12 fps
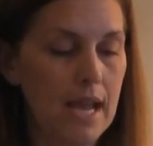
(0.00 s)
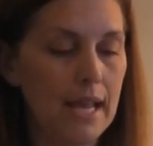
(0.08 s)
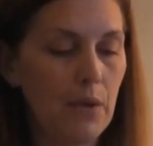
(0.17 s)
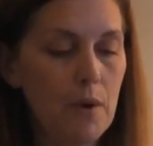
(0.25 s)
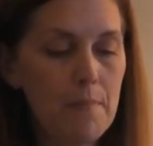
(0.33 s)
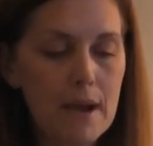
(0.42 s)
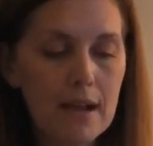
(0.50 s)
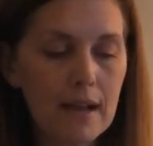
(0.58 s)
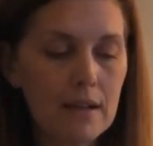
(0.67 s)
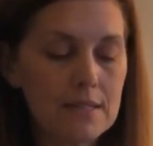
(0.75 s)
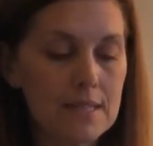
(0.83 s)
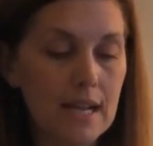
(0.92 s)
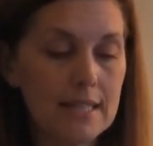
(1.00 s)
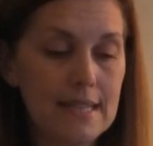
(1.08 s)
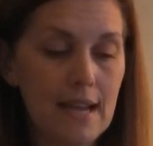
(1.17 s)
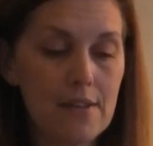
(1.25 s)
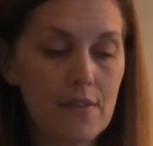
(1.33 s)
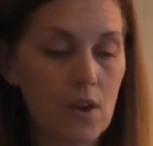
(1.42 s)
He went back outside
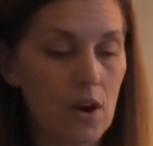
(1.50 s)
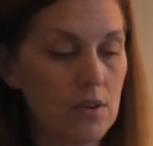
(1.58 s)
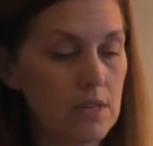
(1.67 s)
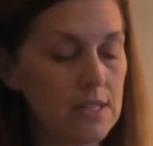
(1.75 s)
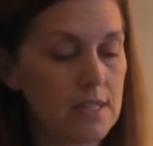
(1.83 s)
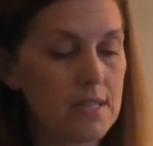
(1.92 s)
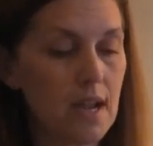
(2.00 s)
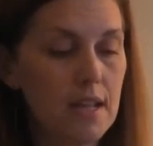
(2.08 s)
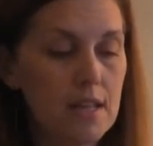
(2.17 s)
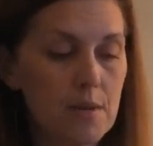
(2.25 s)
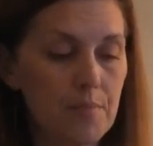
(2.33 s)
down to the garden and studying